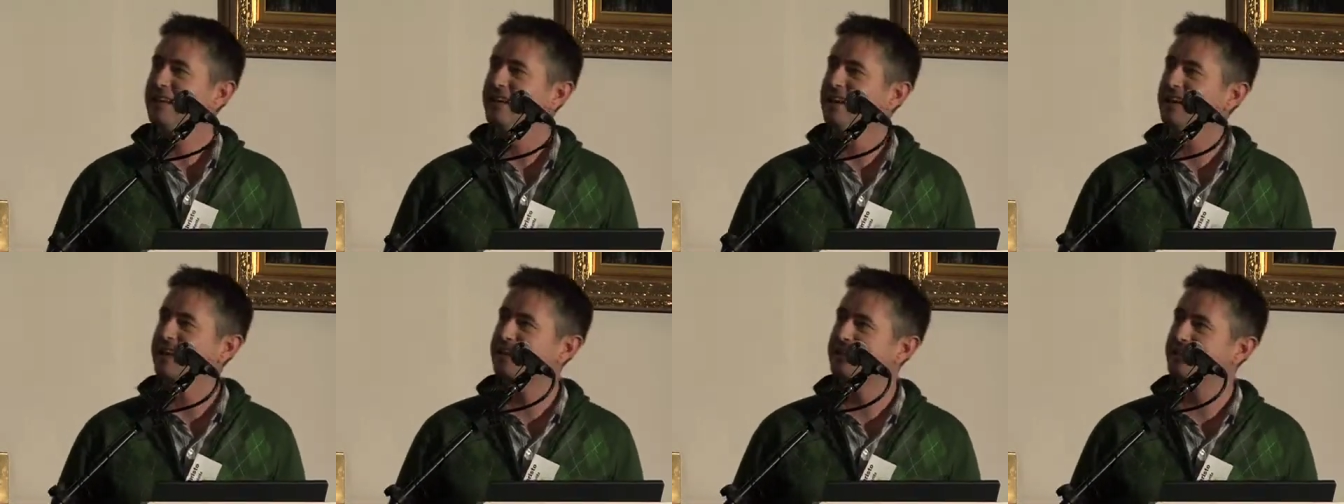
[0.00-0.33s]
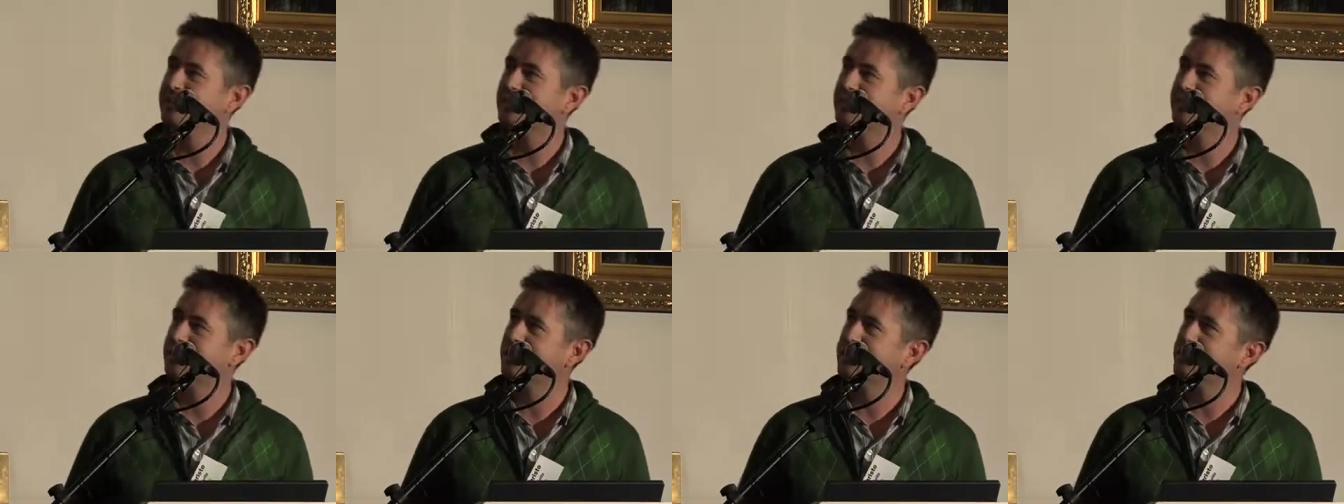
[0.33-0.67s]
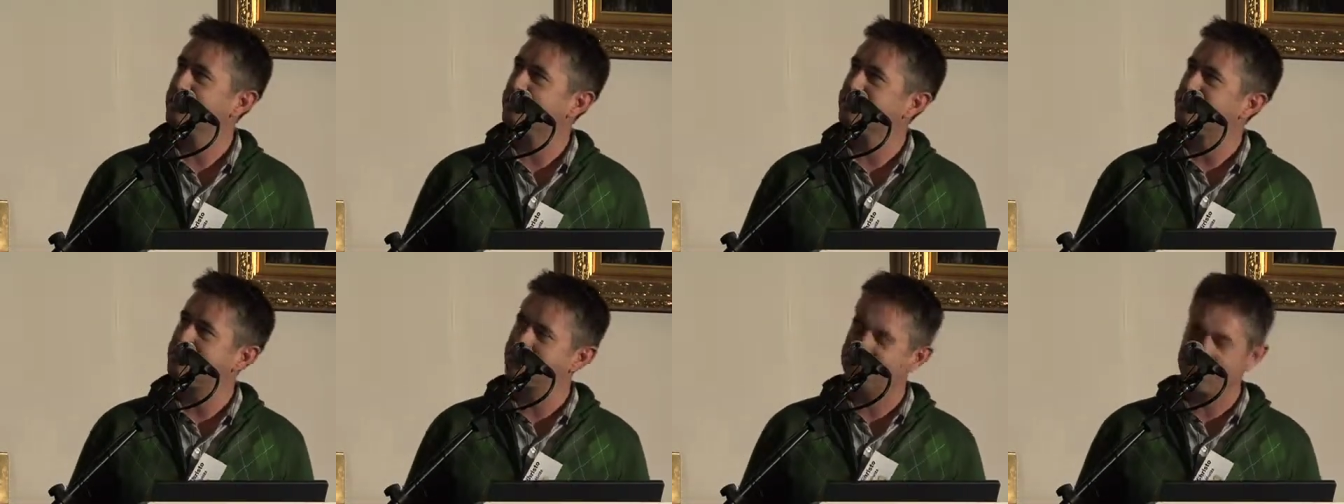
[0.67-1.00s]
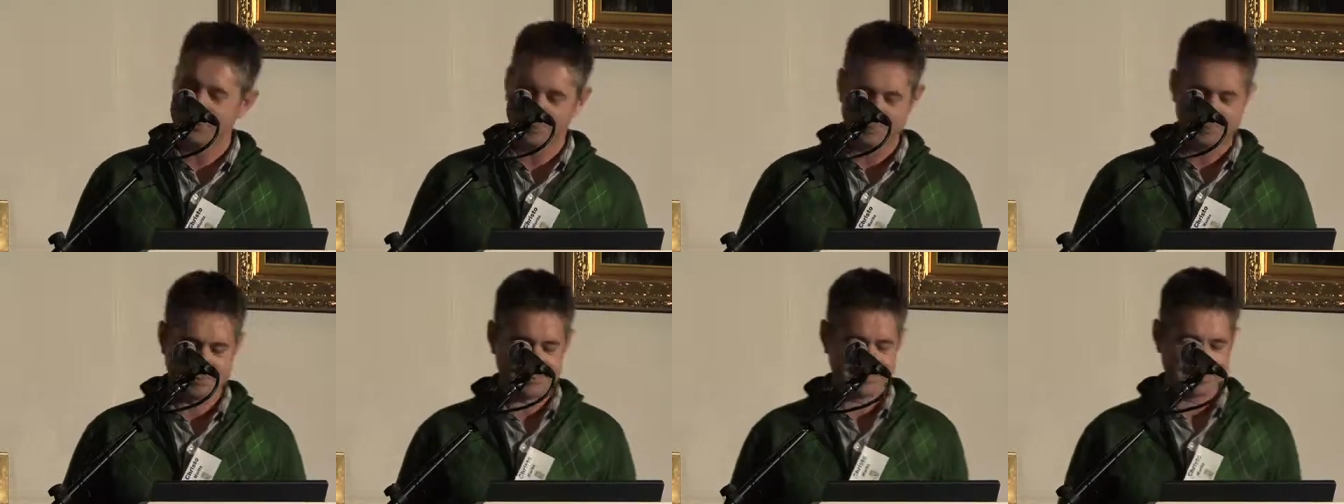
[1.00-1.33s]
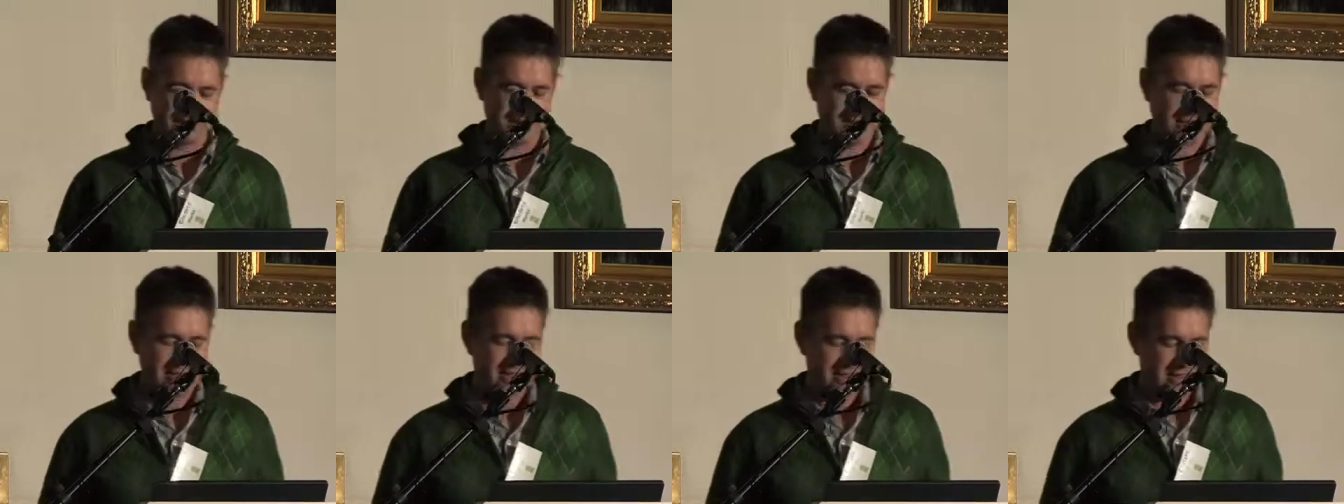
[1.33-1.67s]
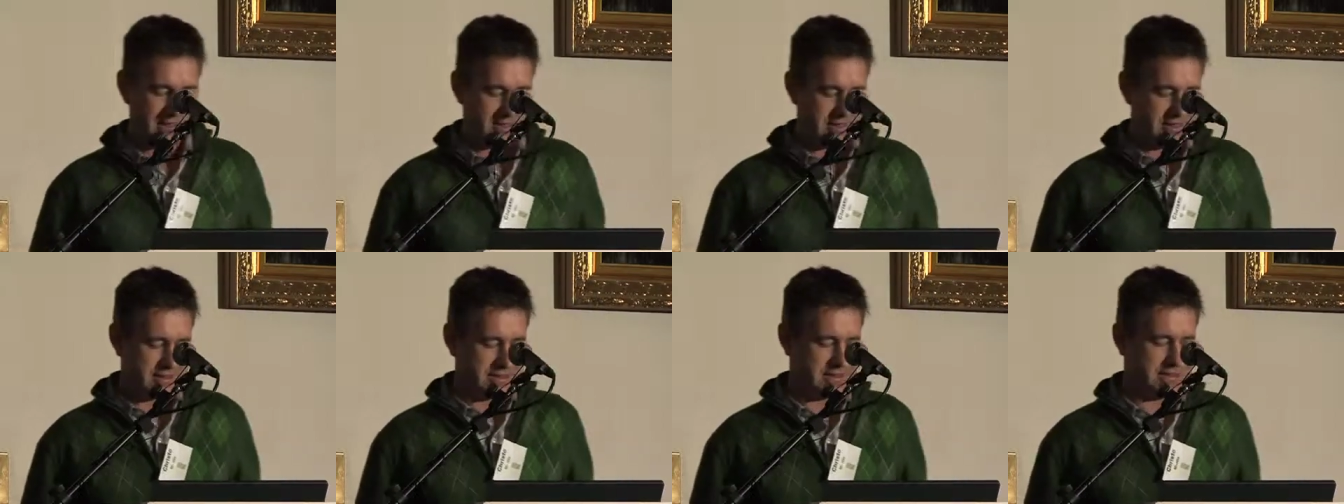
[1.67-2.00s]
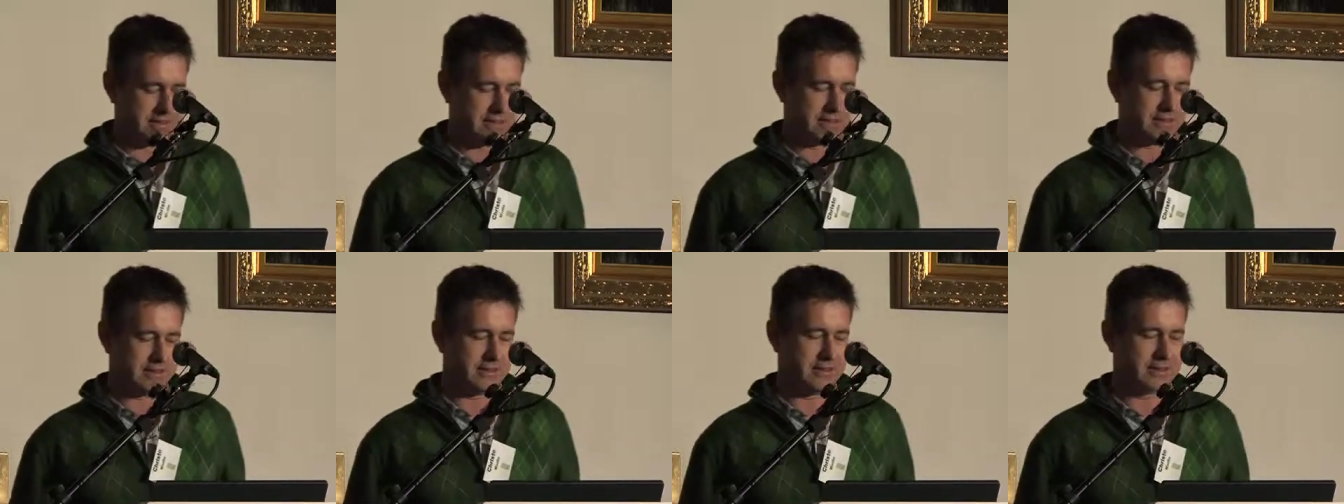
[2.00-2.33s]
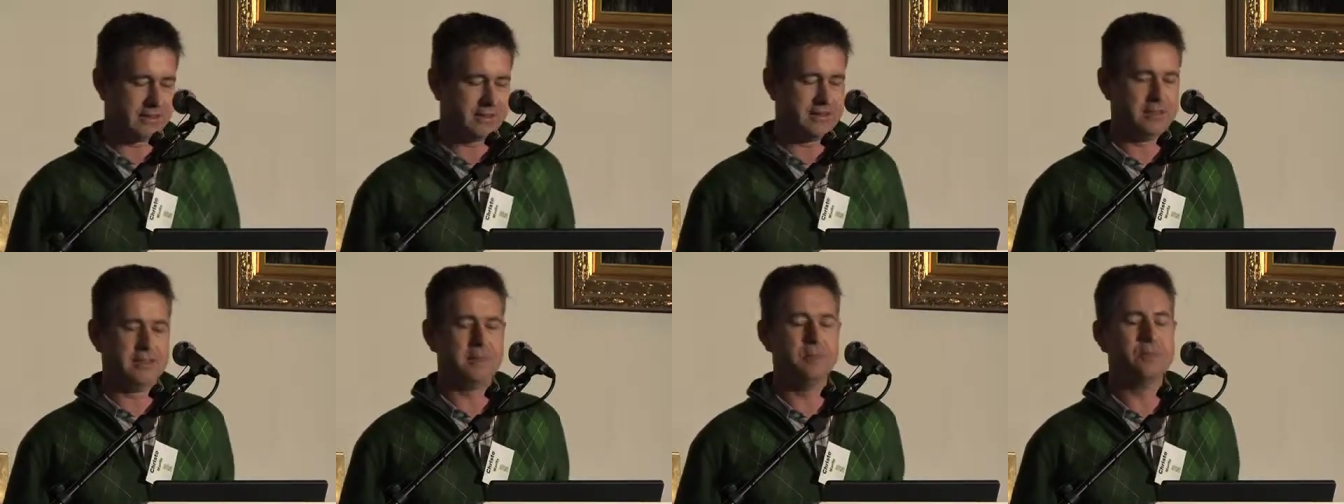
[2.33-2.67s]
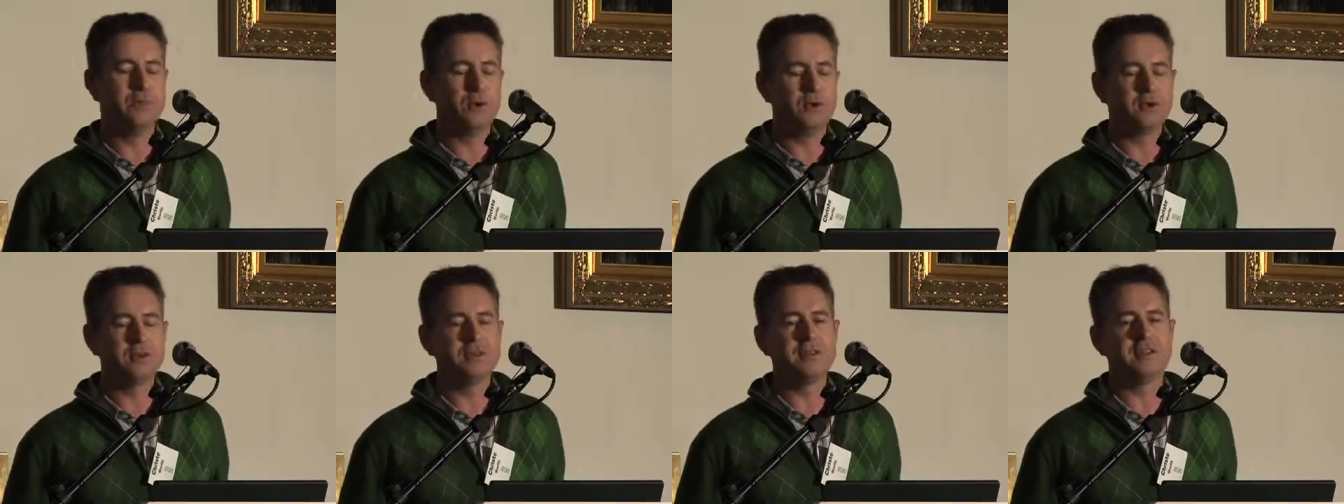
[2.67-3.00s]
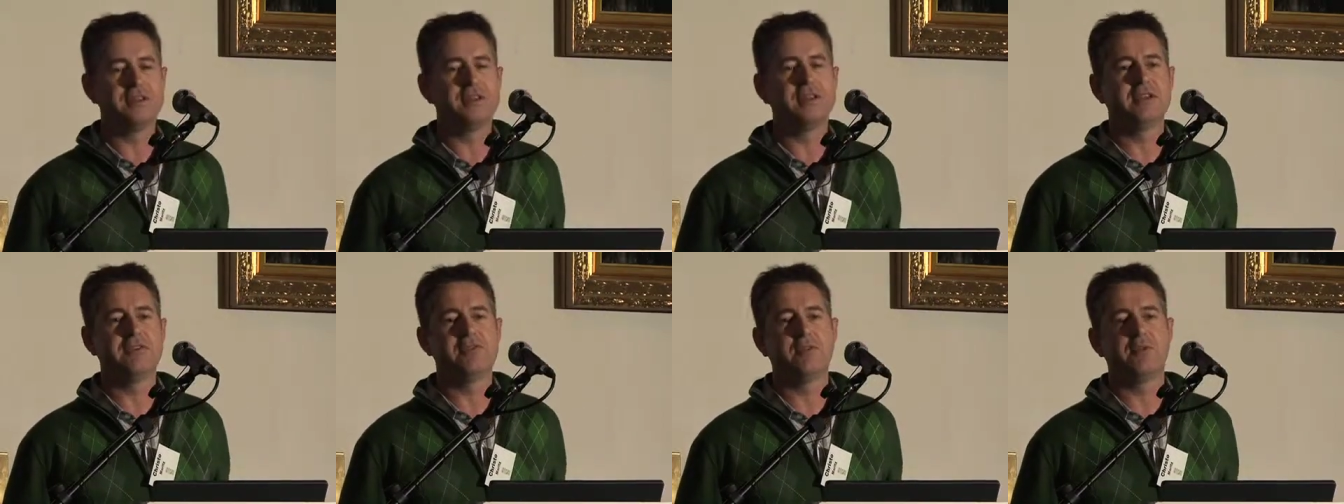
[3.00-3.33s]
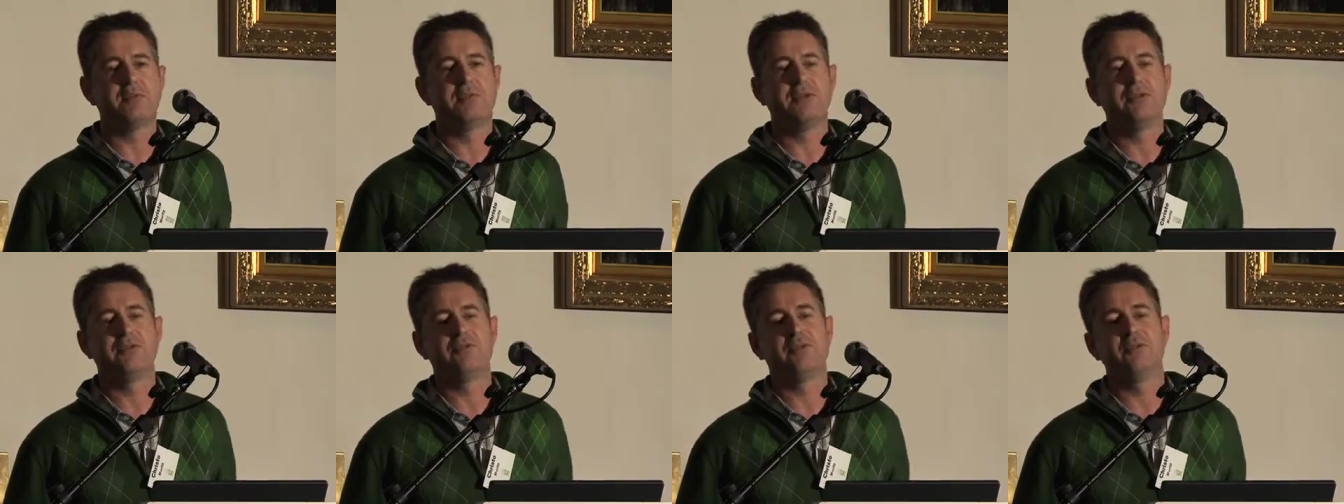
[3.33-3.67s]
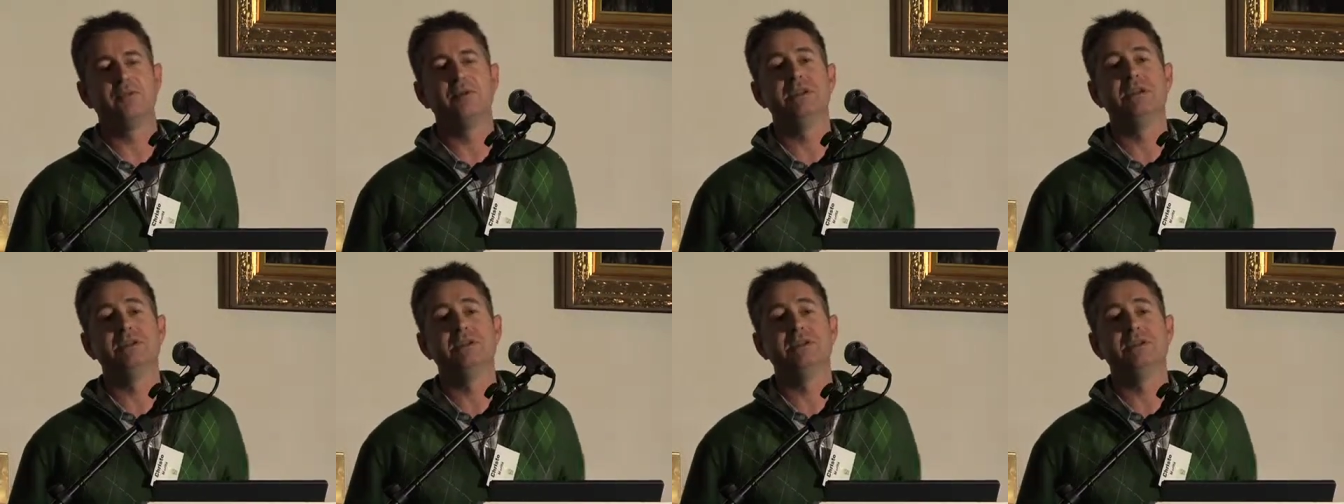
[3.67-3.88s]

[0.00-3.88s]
and there it goes. So the important thing from a